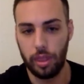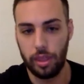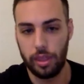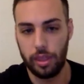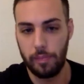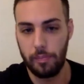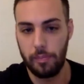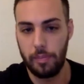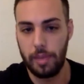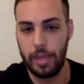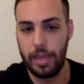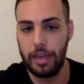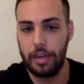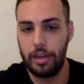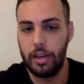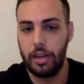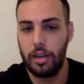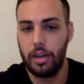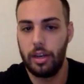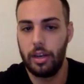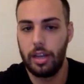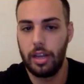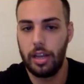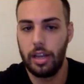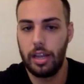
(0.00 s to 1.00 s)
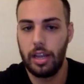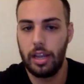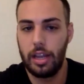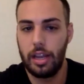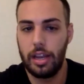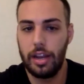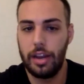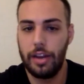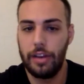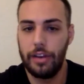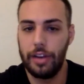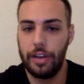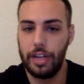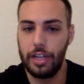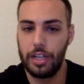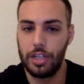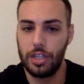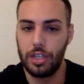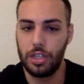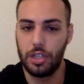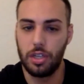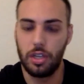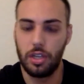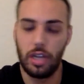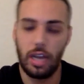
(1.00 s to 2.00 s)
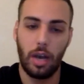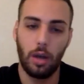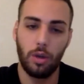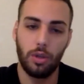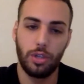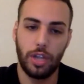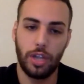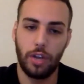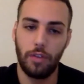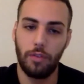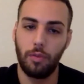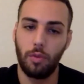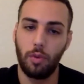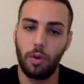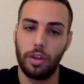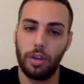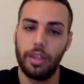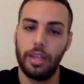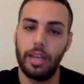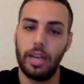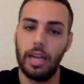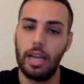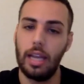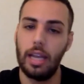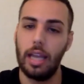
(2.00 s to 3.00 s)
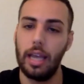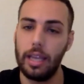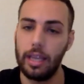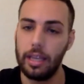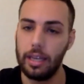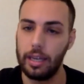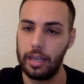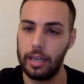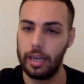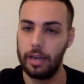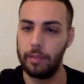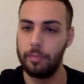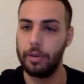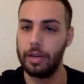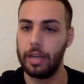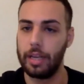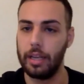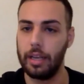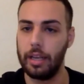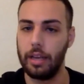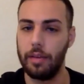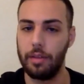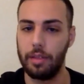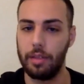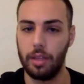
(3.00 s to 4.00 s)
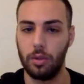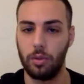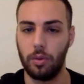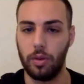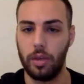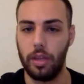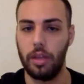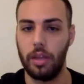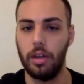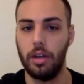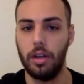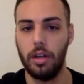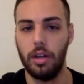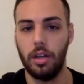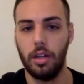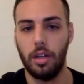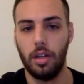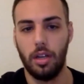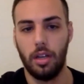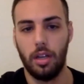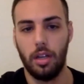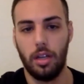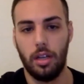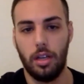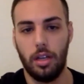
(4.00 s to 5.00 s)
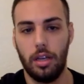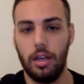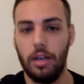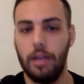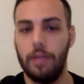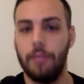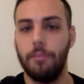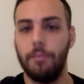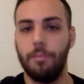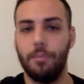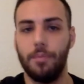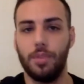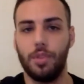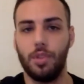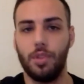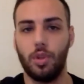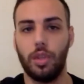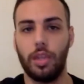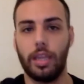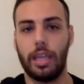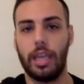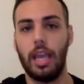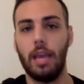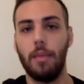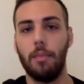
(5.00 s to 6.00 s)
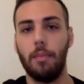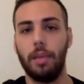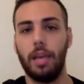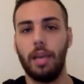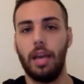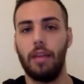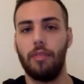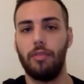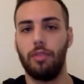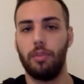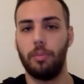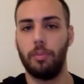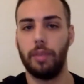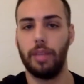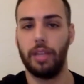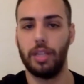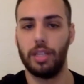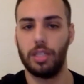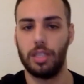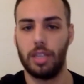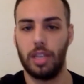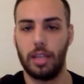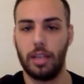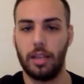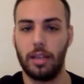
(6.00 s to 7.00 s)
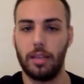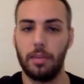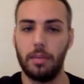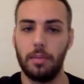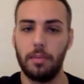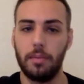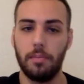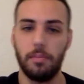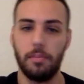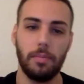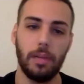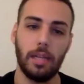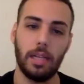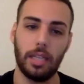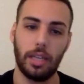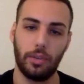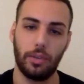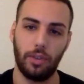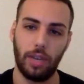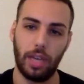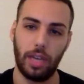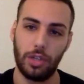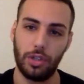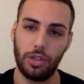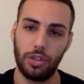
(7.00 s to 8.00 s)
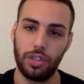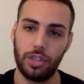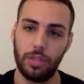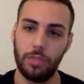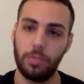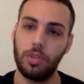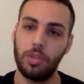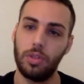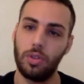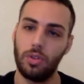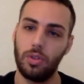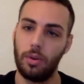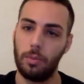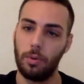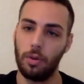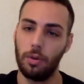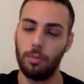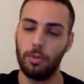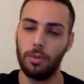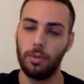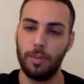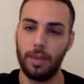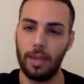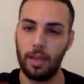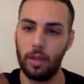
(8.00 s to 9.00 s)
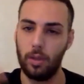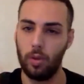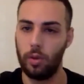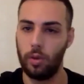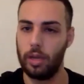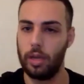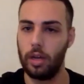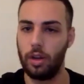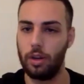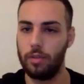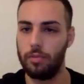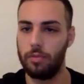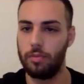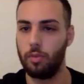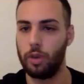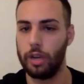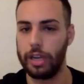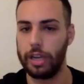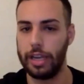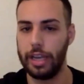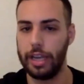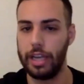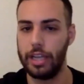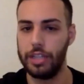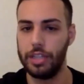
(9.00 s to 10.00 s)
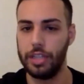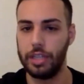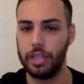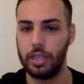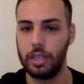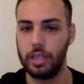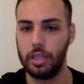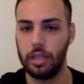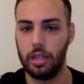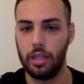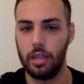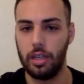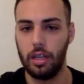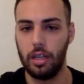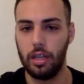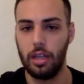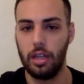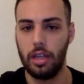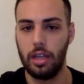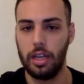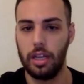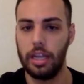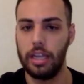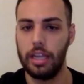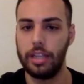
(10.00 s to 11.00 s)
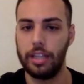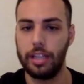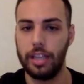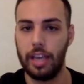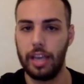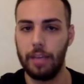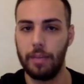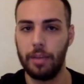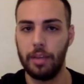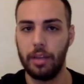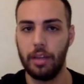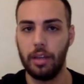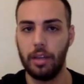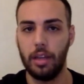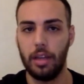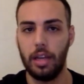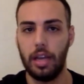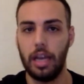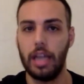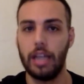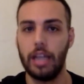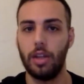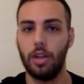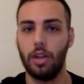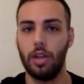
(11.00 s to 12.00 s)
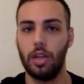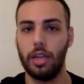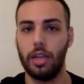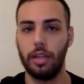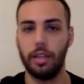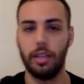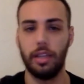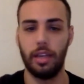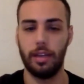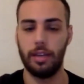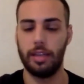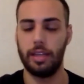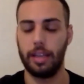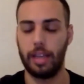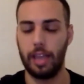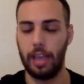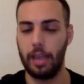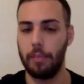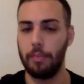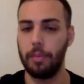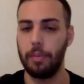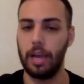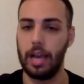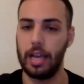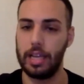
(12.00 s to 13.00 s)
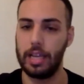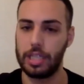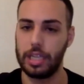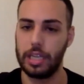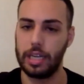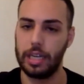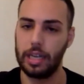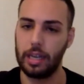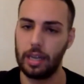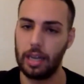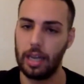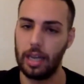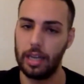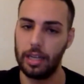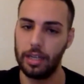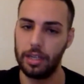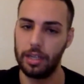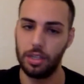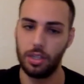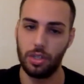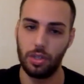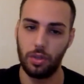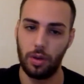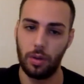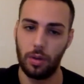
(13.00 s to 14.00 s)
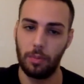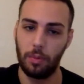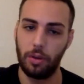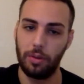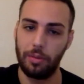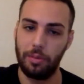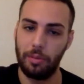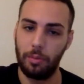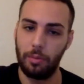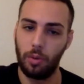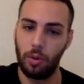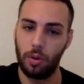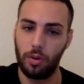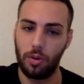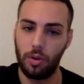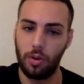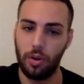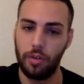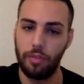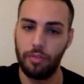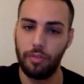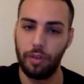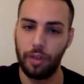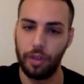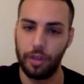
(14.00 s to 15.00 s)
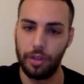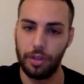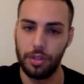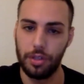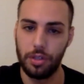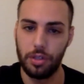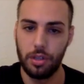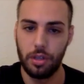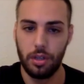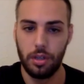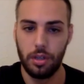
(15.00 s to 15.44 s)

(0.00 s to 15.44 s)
the main areas outside of work that I like and kind of bringing everything together. Um, so the KPI for me is like building relationships. So I'm going to be doing a lot more engaging and DMing. And then on LinkedIn, the KPI is getting clients. So I'm going to be more core focused.